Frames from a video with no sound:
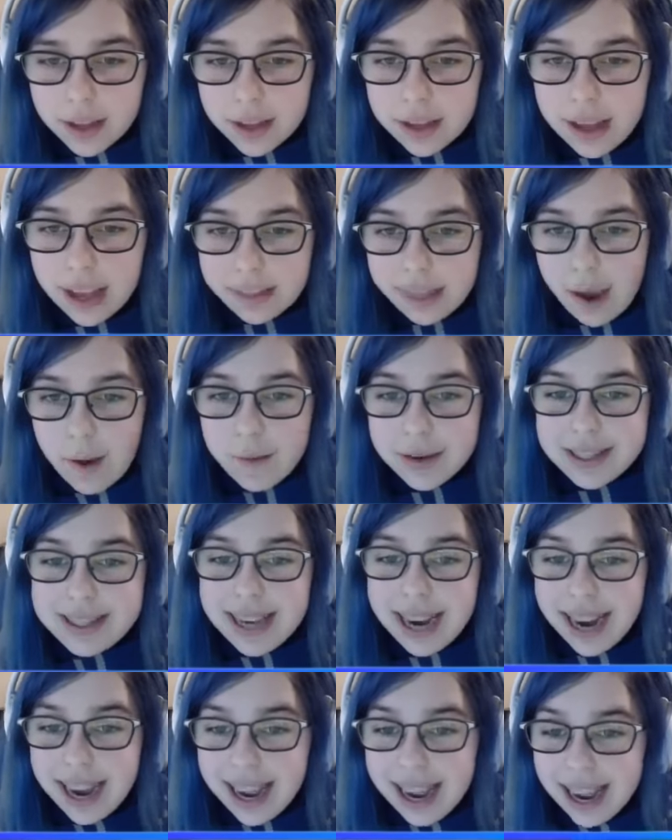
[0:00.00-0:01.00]
Yeah, we
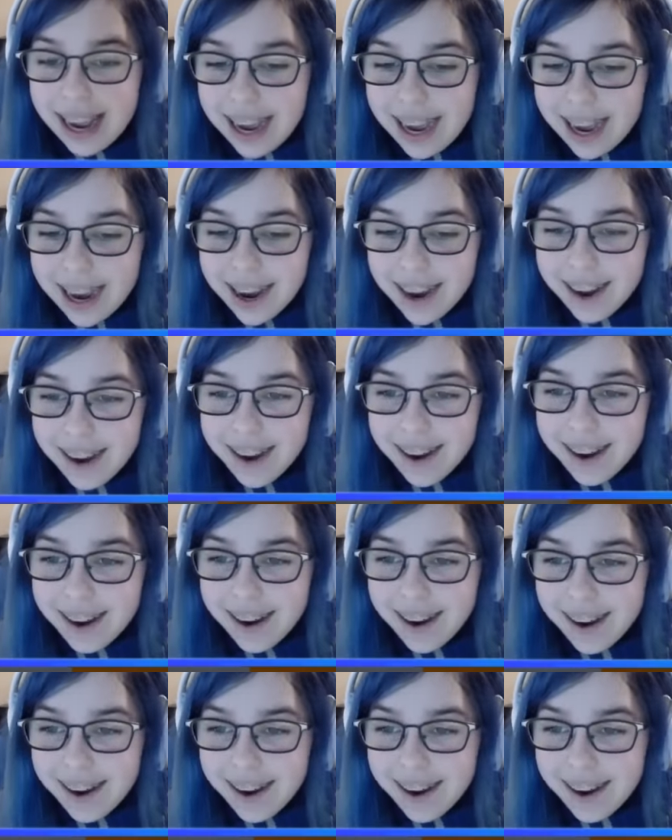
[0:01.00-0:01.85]
totally walked into the fire.